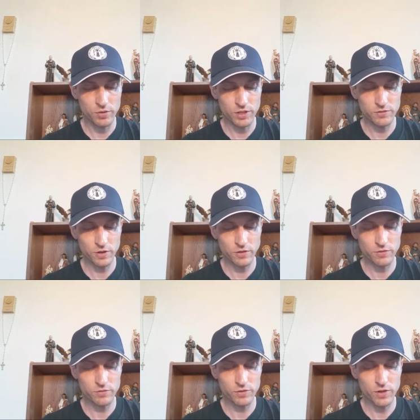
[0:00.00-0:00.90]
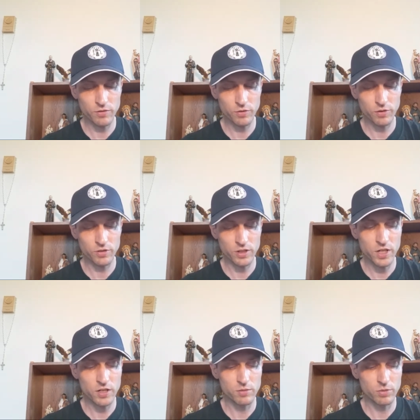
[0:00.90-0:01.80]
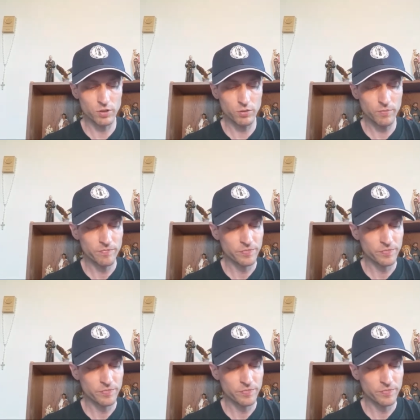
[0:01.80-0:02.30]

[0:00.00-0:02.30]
that's not enough to cover the heating bill.